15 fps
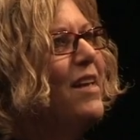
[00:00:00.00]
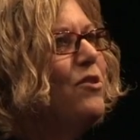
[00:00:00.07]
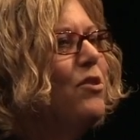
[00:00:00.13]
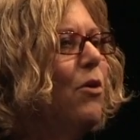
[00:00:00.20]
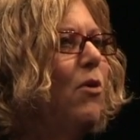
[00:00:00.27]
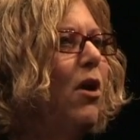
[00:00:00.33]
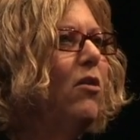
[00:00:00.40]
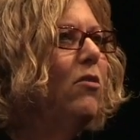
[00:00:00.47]

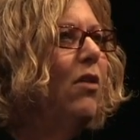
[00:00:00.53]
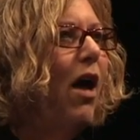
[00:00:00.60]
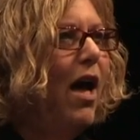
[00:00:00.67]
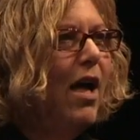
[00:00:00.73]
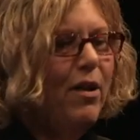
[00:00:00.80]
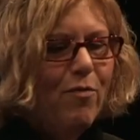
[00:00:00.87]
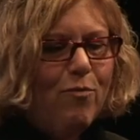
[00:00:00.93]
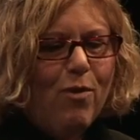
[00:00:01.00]
So a
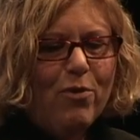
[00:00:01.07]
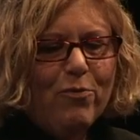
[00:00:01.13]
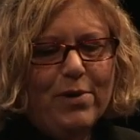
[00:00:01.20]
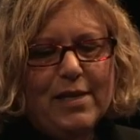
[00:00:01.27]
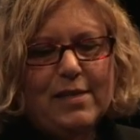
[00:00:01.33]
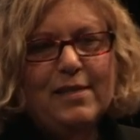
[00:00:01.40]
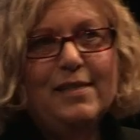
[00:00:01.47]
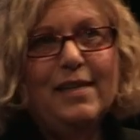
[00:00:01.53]
lot of what
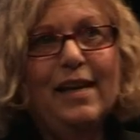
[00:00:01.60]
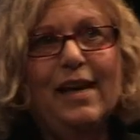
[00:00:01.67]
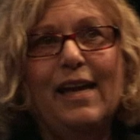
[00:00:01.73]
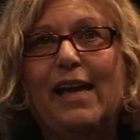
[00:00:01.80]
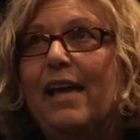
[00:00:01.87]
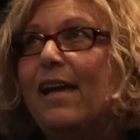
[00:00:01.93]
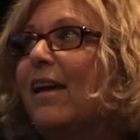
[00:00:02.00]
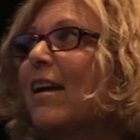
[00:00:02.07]
we
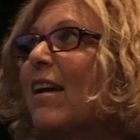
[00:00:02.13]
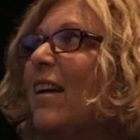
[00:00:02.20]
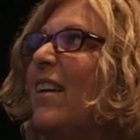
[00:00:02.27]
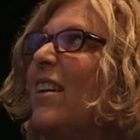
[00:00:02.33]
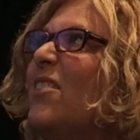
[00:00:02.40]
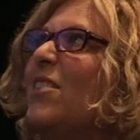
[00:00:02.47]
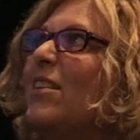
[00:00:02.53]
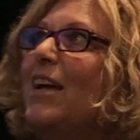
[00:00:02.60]
see,
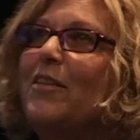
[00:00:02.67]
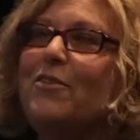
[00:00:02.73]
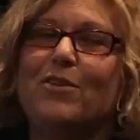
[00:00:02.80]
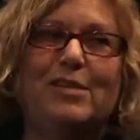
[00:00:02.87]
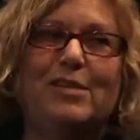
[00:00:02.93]
here's another